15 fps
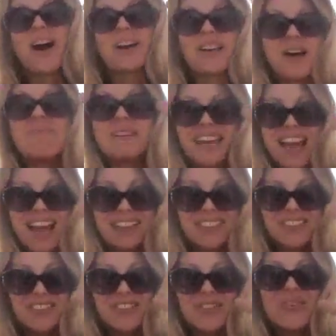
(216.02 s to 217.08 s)
coming
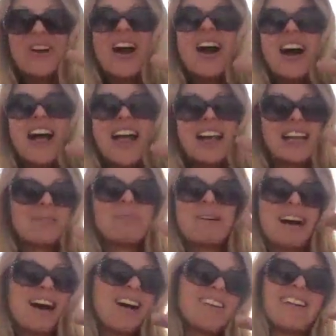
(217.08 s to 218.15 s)
at you at
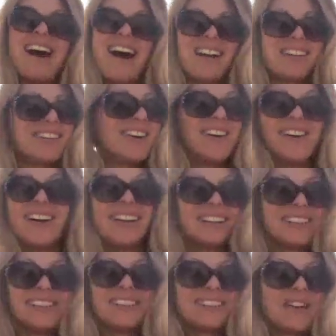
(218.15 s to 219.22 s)
about, I don't know, at
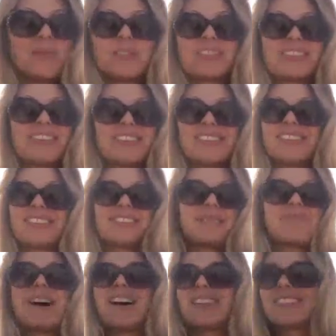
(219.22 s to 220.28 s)
least I would say 60
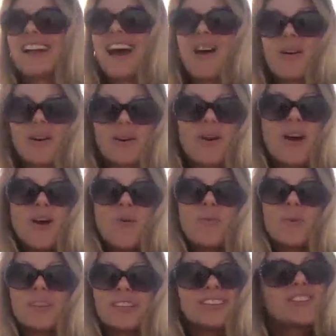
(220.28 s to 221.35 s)
miles an hour,
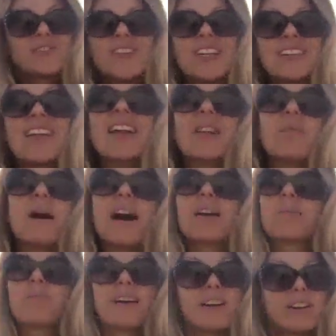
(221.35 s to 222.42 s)
with these fins on the
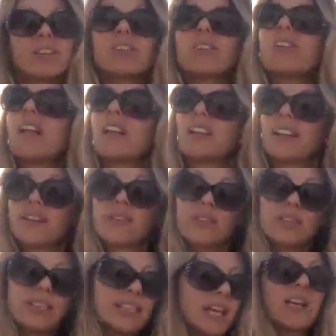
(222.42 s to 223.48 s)
bottom that are
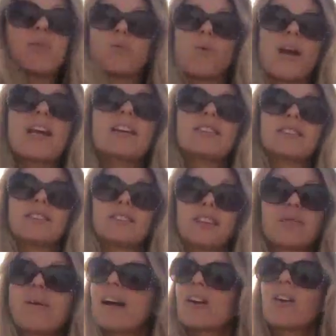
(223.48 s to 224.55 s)
literally like razors.
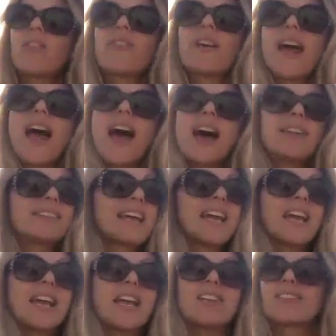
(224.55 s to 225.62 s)
Like, my girlfriend has
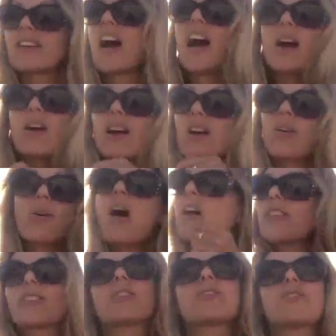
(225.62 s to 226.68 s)
a scar
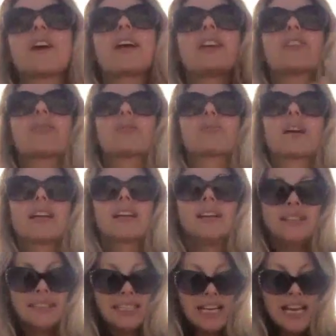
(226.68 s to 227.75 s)
across her face from getting
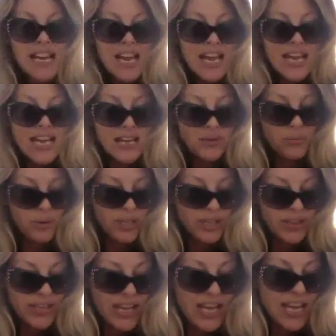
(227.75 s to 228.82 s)
hit
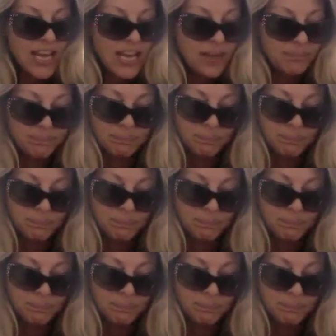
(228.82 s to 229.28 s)
with a